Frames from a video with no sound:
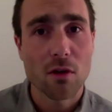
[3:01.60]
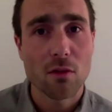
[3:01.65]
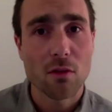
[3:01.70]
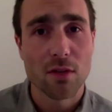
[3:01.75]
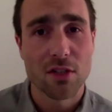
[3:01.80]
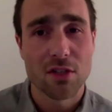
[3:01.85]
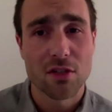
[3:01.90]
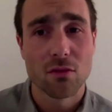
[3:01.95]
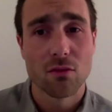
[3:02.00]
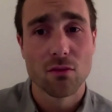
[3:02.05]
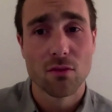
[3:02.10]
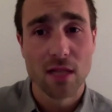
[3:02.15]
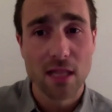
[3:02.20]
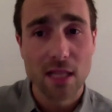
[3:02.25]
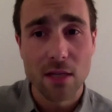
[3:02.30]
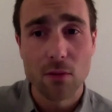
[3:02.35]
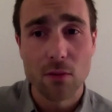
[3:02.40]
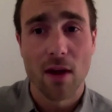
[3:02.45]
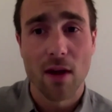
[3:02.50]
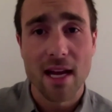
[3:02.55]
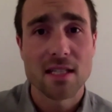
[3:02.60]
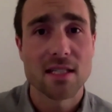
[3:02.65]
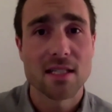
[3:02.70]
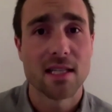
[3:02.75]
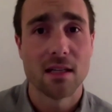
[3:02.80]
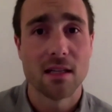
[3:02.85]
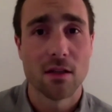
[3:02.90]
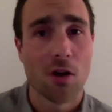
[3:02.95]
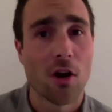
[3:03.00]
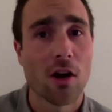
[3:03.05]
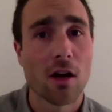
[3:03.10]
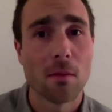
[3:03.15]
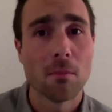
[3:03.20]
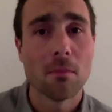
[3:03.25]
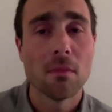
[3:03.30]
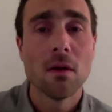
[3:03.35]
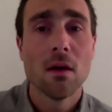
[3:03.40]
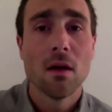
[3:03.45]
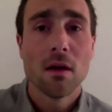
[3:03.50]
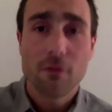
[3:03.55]
which really raised the
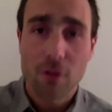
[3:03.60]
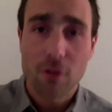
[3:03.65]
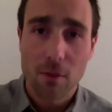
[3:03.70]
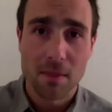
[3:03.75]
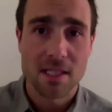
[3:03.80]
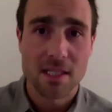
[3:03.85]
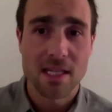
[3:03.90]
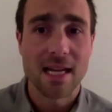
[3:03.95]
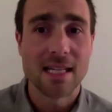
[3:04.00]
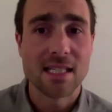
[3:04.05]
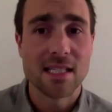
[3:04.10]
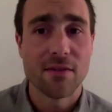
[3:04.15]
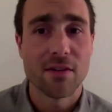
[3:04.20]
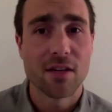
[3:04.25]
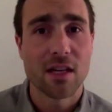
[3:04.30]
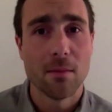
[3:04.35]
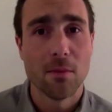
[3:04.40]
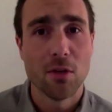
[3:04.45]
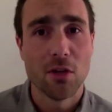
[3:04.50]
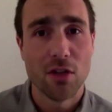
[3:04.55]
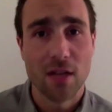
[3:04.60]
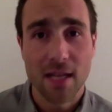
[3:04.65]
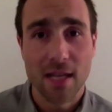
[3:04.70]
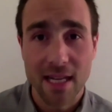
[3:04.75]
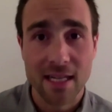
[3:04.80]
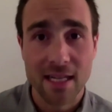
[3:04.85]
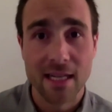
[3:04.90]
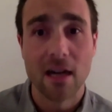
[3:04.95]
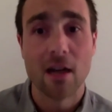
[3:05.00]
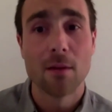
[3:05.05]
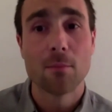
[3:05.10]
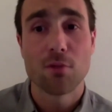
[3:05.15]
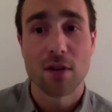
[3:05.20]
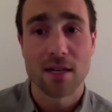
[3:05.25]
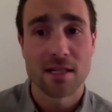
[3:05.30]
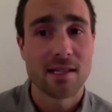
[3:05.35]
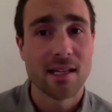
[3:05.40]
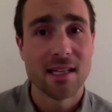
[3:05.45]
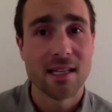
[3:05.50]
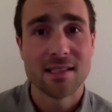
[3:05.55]
alarm from the scientific community in an
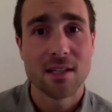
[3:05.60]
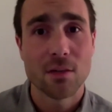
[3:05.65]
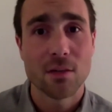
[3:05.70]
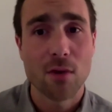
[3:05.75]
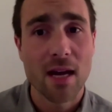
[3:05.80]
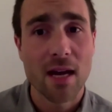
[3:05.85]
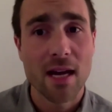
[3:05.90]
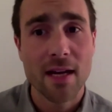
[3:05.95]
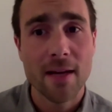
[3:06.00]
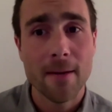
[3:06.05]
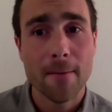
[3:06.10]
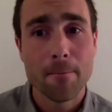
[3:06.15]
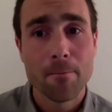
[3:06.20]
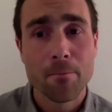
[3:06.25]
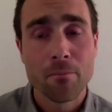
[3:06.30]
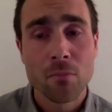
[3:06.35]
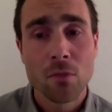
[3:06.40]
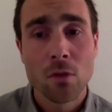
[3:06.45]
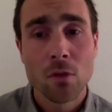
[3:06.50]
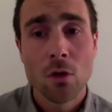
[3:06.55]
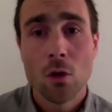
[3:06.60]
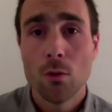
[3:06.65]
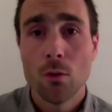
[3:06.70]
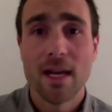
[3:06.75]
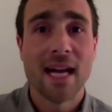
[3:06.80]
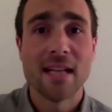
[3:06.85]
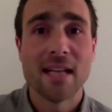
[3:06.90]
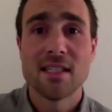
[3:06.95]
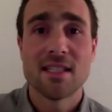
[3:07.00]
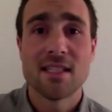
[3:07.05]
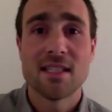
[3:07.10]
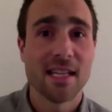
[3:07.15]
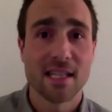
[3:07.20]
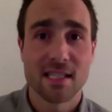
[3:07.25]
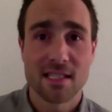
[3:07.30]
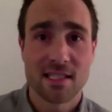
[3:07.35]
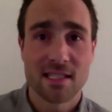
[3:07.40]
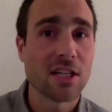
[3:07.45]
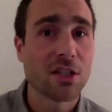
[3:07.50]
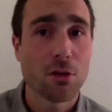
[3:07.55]
unprecedented way. We hadn't seen
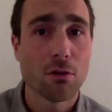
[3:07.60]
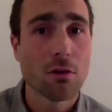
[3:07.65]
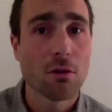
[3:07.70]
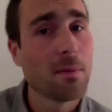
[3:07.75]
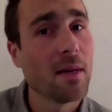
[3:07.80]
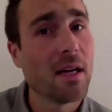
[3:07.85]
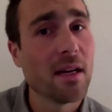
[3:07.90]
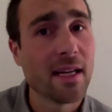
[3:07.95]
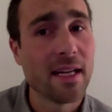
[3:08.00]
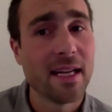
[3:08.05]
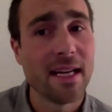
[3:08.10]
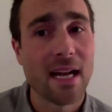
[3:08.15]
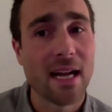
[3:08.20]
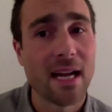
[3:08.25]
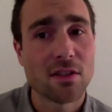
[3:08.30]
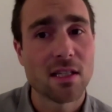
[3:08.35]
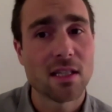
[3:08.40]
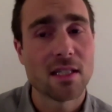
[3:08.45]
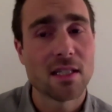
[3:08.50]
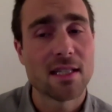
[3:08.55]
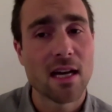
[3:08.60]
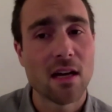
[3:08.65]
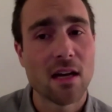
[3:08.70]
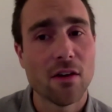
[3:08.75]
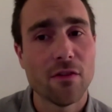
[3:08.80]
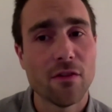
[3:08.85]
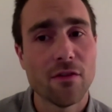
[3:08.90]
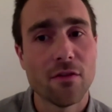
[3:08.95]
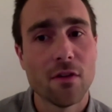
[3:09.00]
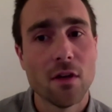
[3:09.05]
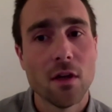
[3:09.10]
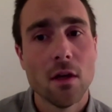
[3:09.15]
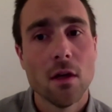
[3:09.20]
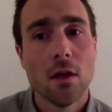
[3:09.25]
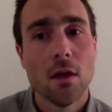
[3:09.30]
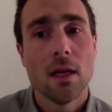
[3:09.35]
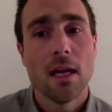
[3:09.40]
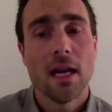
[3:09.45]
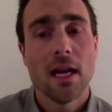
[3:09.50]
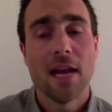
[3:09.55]
Extinction Rebellion announce itself.
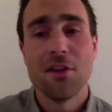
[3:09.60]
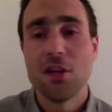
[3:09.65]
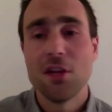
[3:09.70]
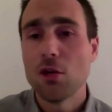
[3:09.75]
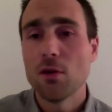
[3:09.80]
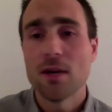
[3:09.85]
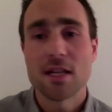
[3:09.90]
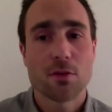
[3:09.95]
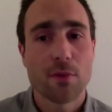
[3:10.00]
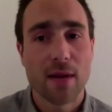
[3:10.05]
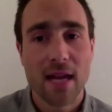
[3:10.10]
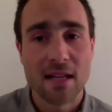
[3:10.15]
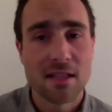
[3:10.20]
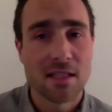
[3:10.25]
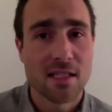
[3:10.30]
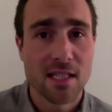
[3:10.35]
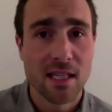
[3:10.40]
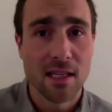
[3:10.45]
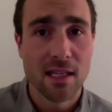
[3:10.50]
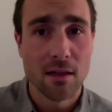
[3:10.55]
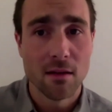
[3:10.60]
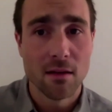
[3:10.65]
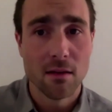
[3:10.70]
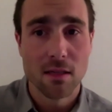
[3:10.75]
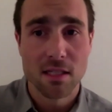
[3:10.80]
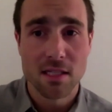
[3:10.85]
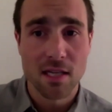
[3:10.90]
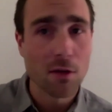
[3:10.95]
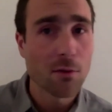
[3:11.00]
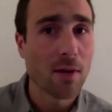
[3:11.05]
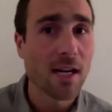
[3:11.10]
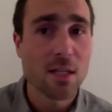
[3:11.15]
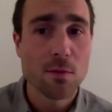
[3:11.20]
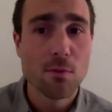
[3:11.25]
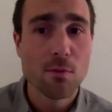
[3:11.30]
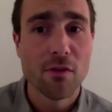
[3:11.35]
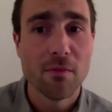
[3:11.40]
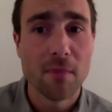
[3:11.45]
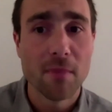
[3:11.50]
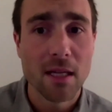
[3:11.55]
In the U S, we hadn't seen the Sunrise
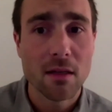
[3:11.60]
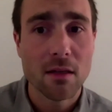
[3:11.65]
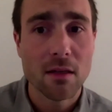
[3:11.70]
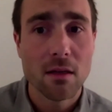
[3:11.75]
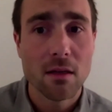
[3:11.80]
Movement.